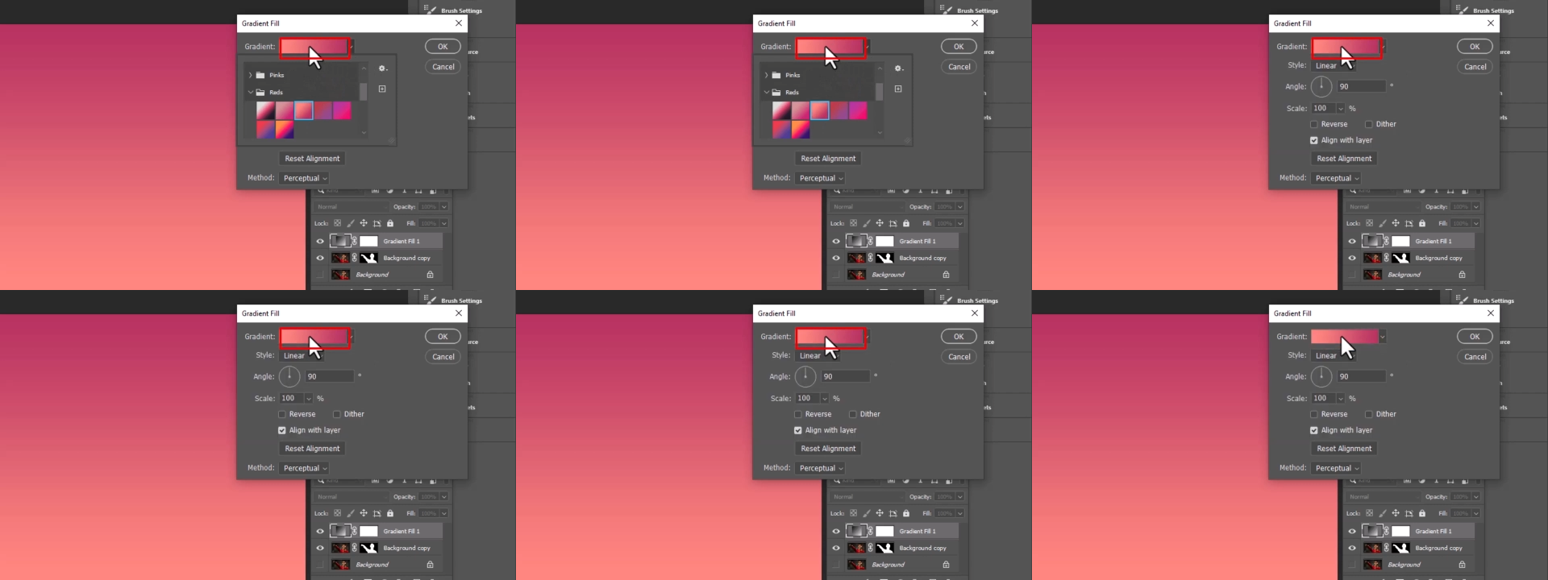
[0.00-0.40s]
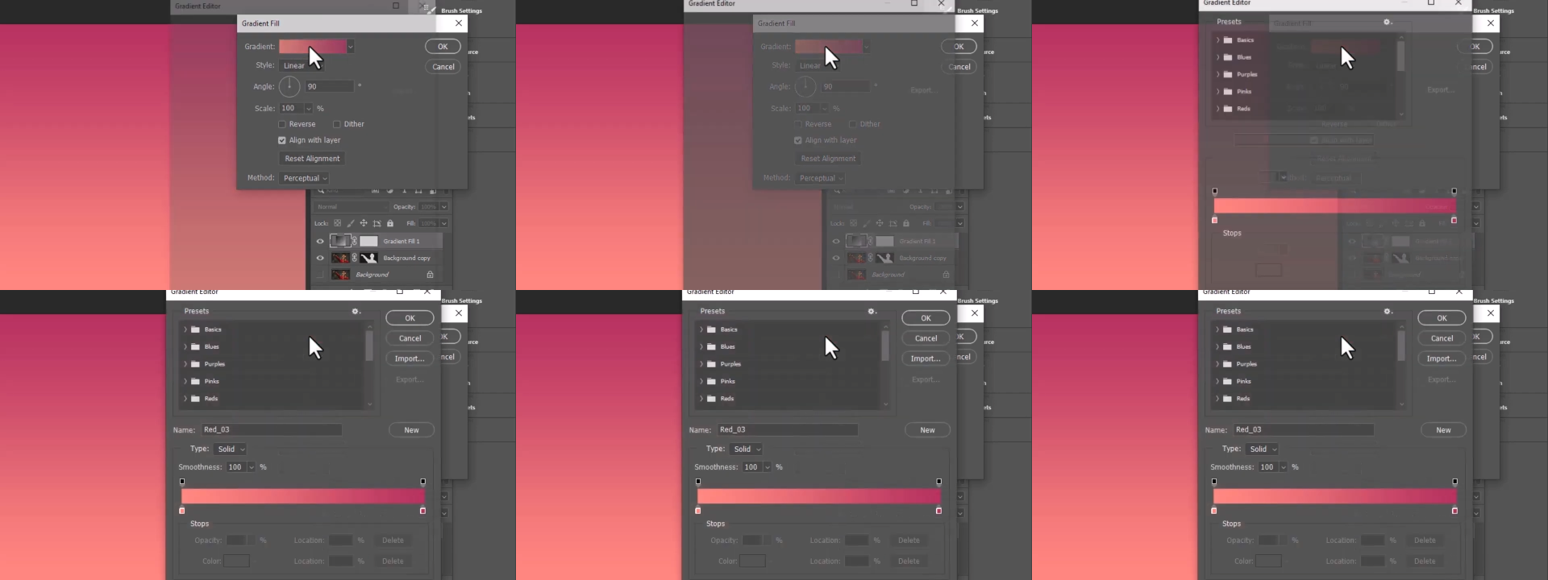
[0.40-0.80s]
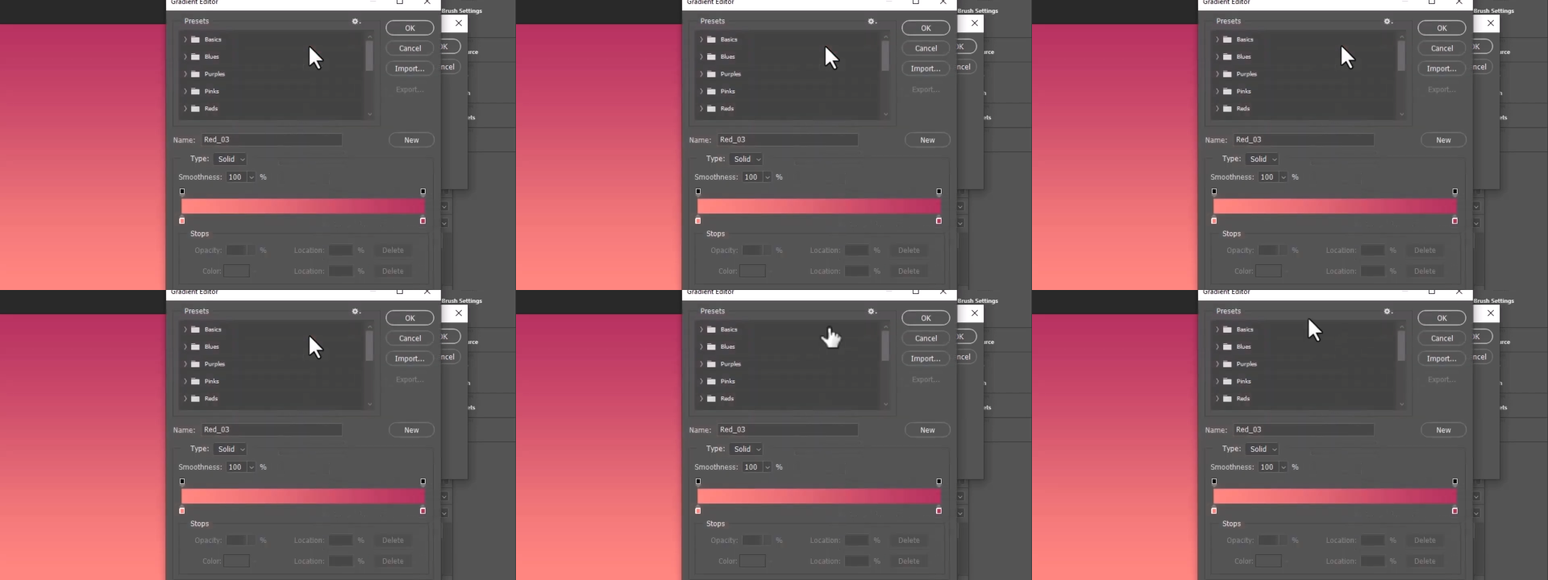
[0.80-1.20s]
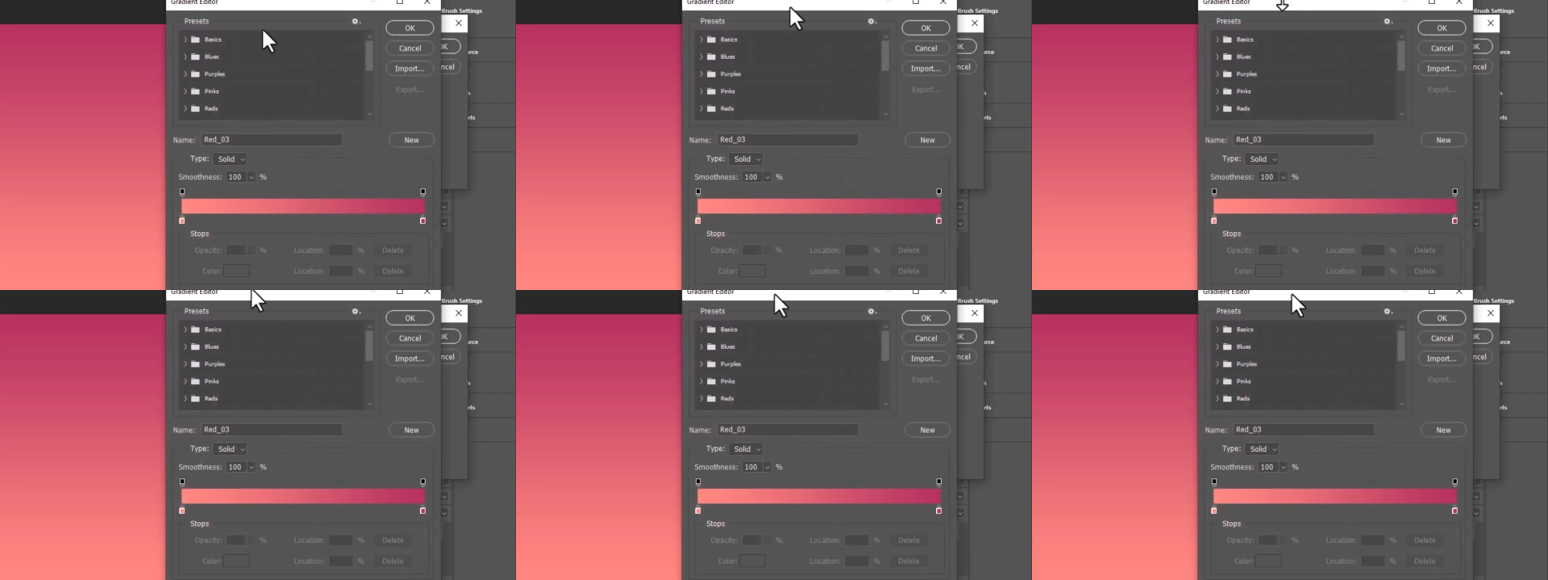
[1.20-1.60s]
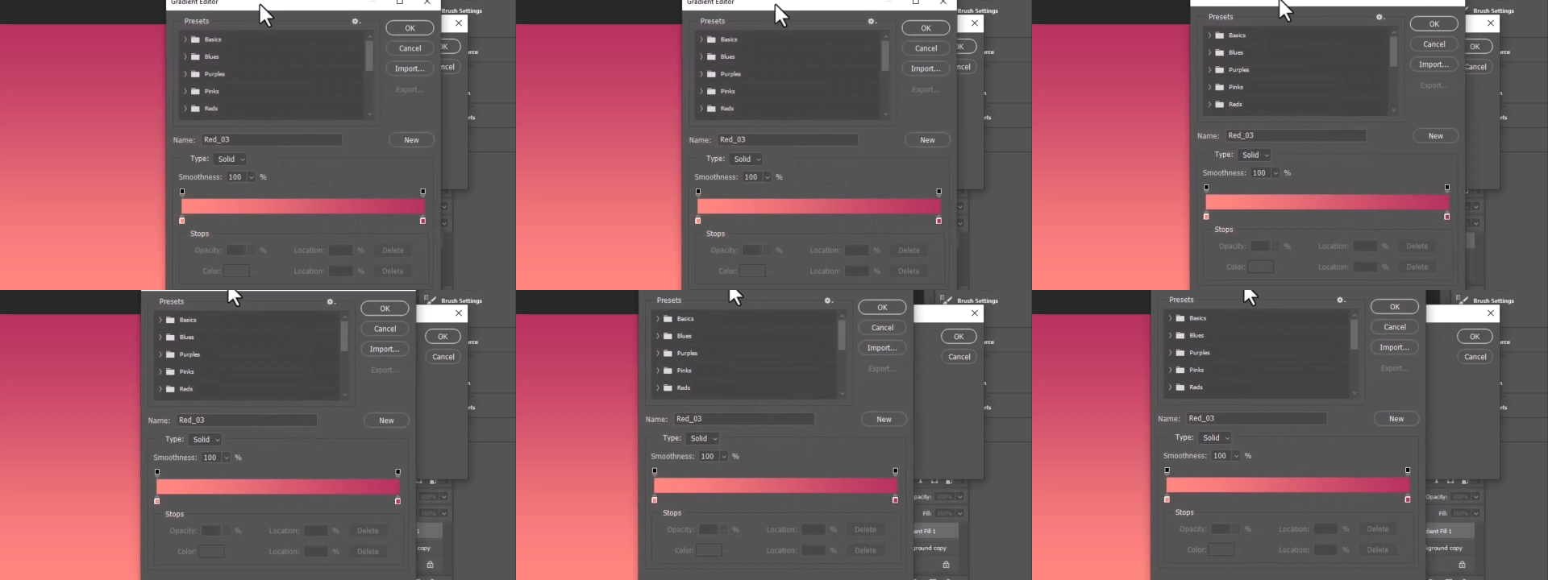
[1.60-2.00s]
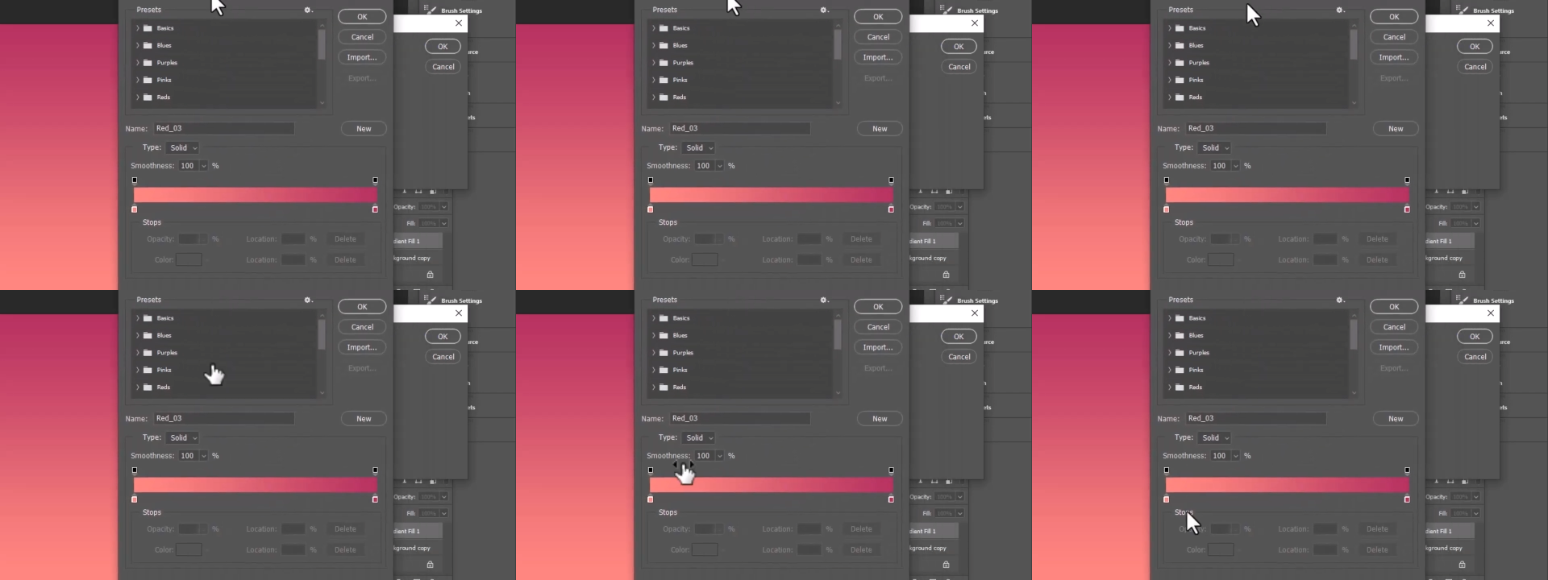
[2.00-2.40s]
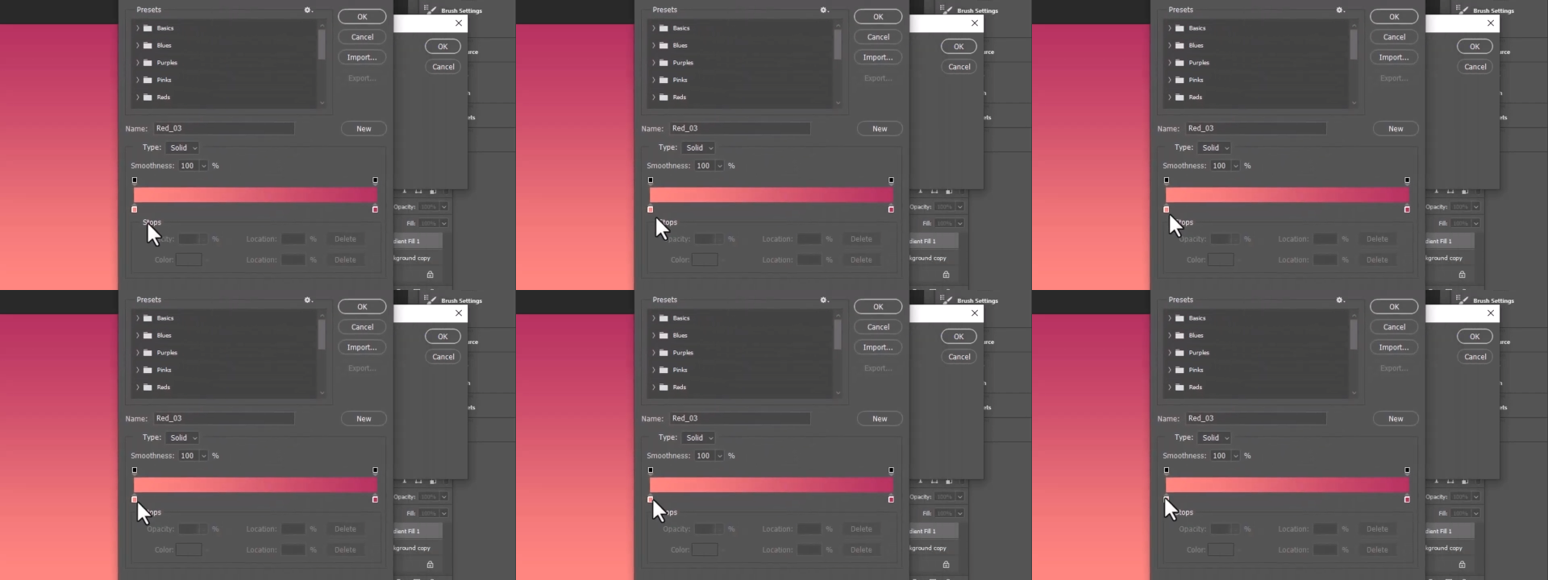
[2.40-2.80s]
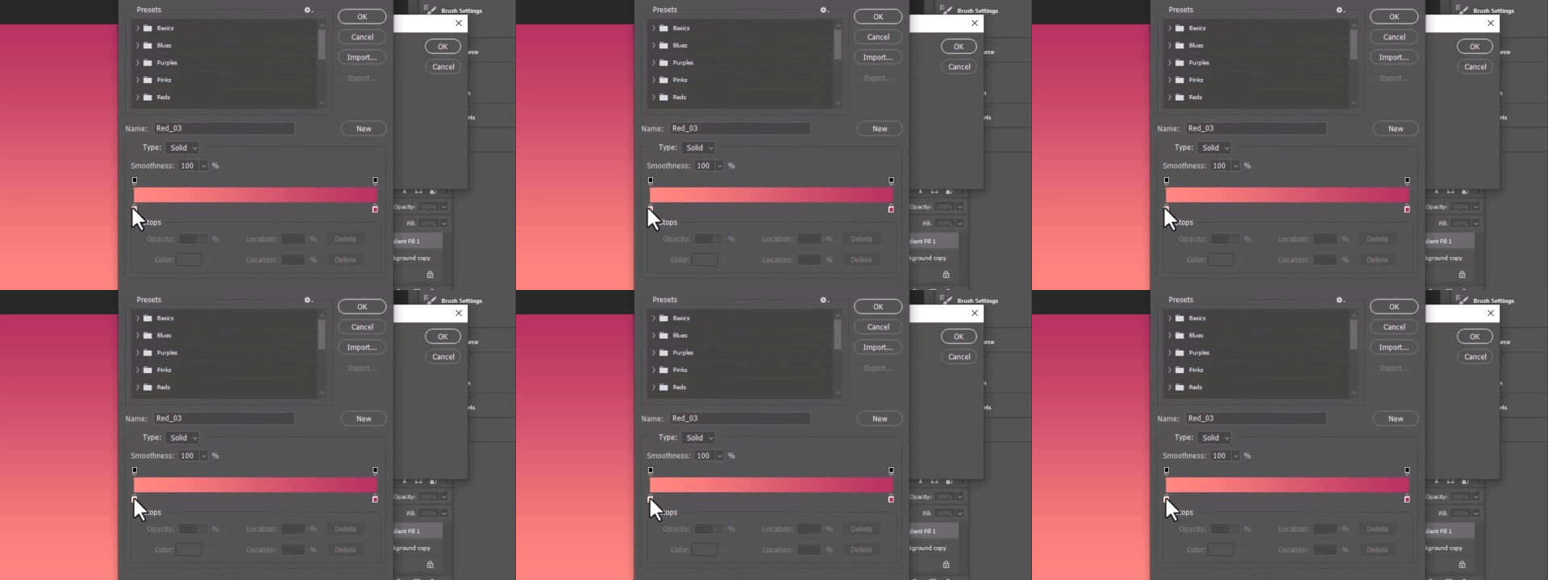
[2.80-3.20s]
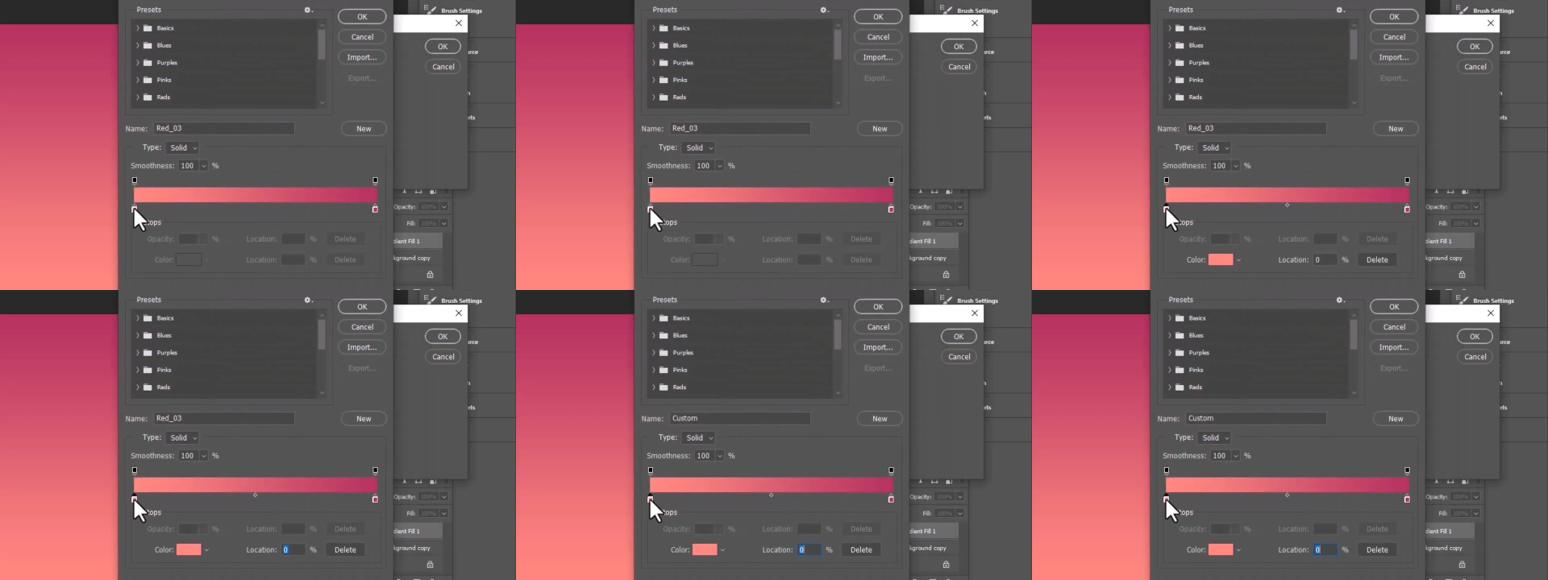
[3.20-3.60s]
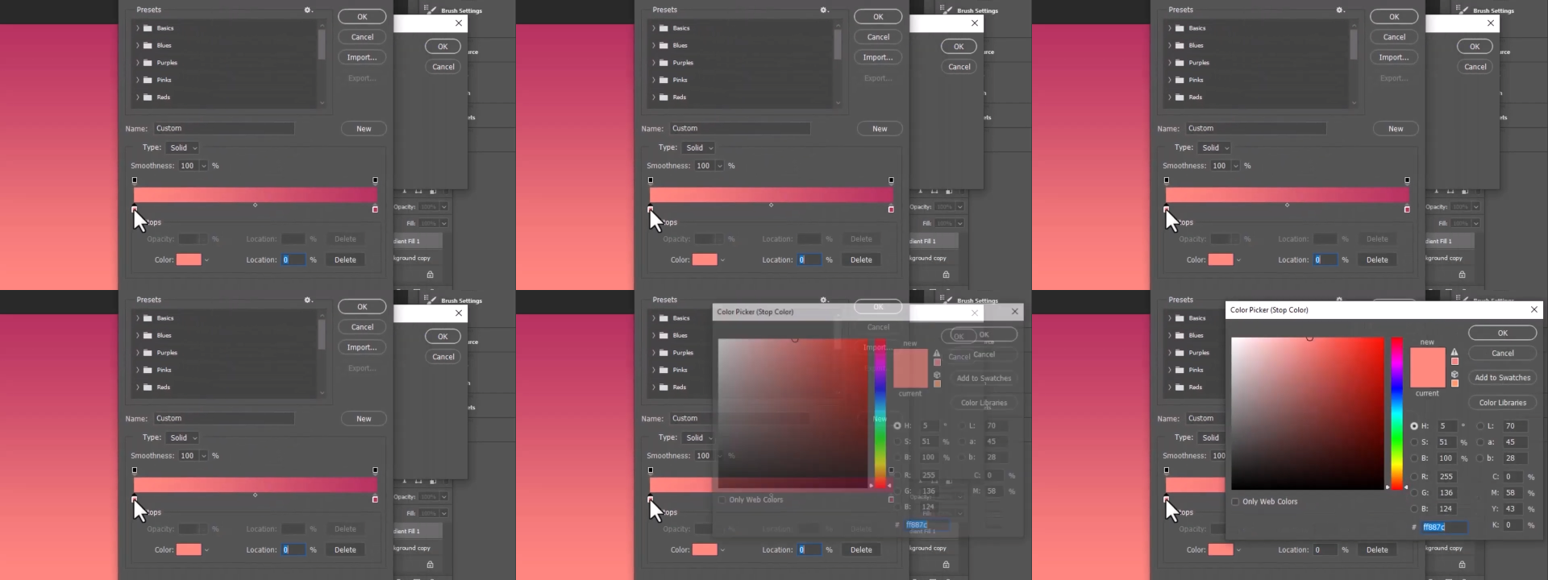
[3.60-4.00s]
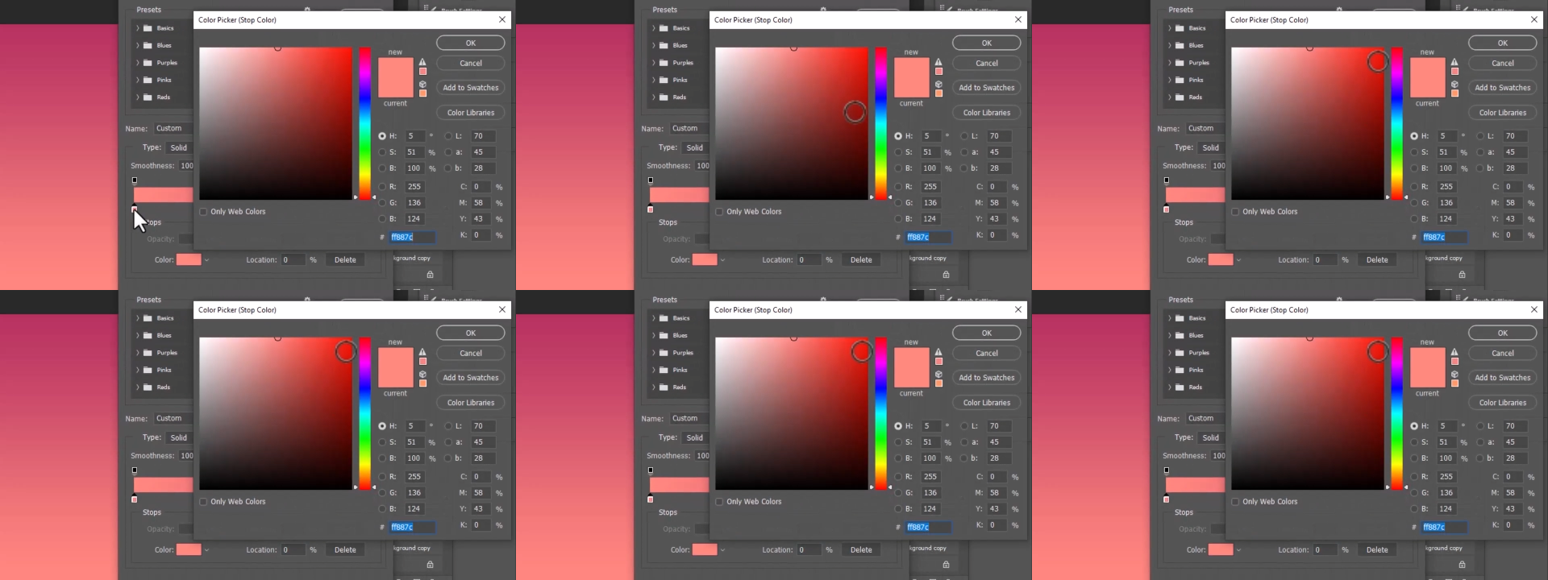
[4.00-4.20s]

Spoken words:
(no speaker visible)